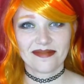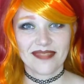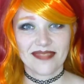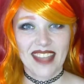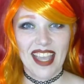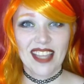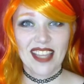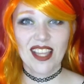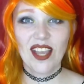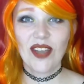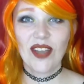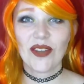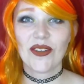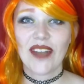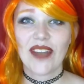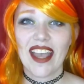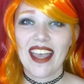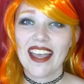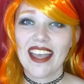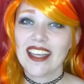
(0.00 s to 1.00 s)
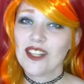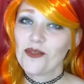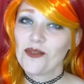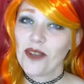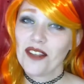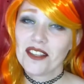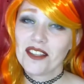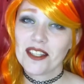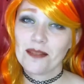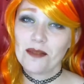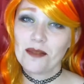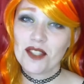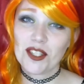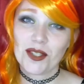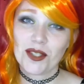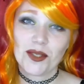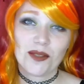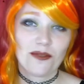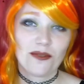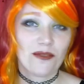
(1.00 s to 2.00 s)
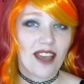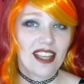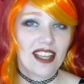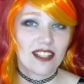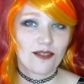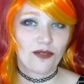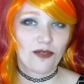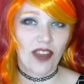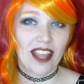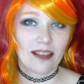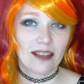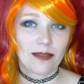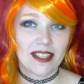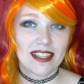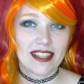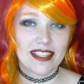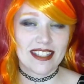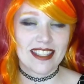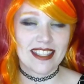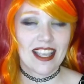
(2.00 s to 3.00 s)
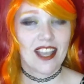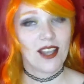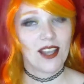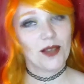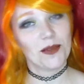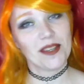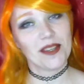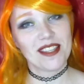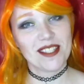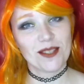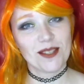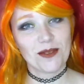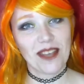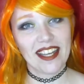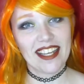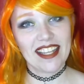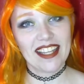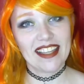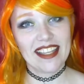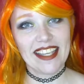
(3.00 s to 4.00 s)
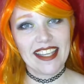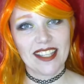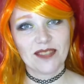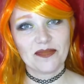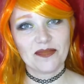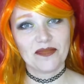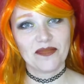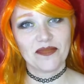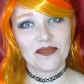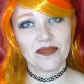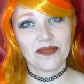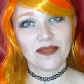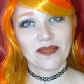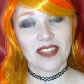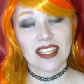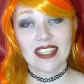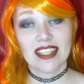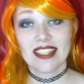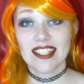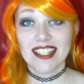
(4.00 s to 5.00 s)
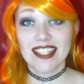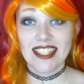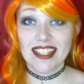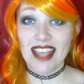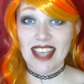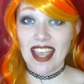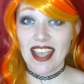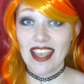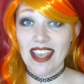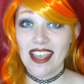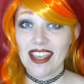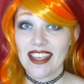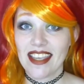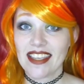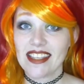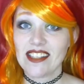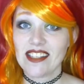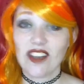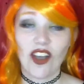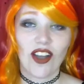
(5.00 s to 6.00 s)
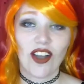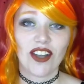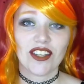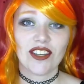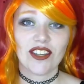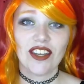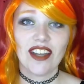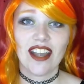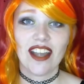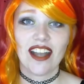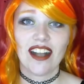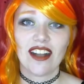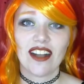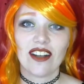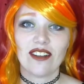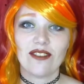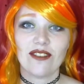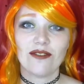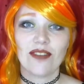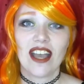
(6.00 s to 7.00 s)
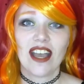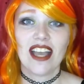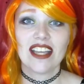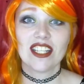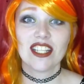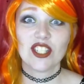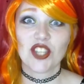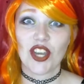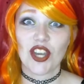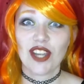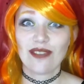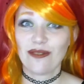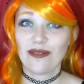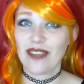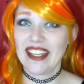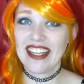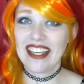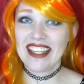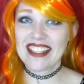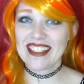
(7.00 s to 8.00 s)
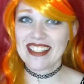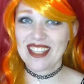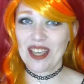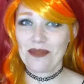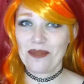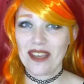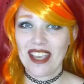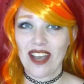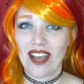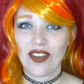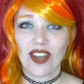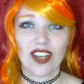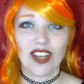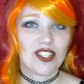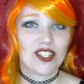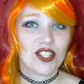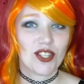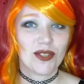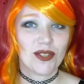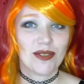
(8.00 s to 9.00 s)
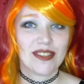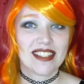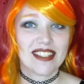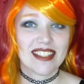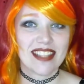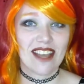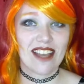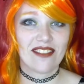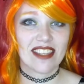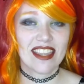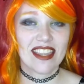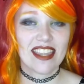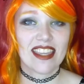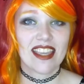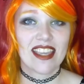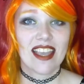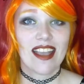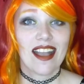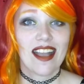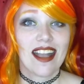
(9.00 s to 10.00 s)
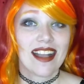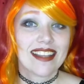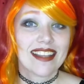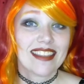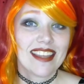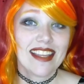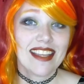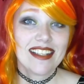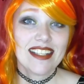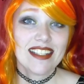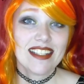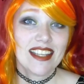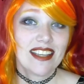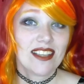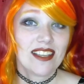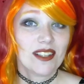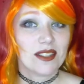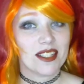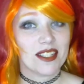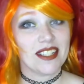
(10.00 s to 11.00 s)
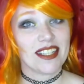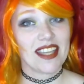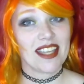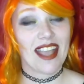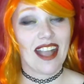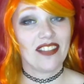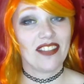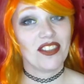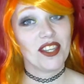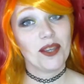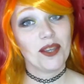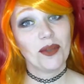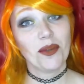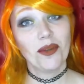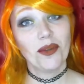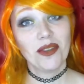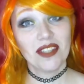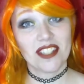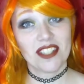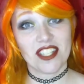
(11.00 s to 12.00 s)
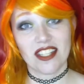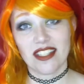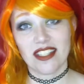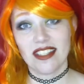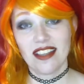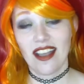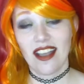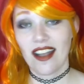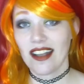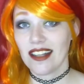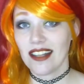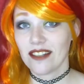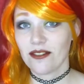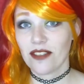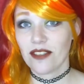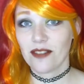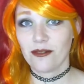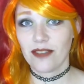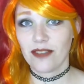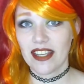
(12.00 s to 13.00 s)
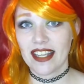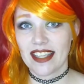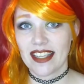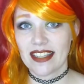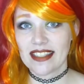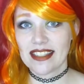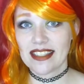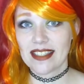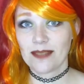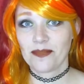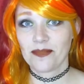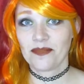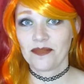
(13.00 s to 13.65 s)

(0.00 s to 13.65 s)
Hello, and welcome to Fact Fragments with Serenity Lee. Today, in honor of Dark Phoenix coming out on June 7th, I'd like to take a look at the origin of the Phoenix.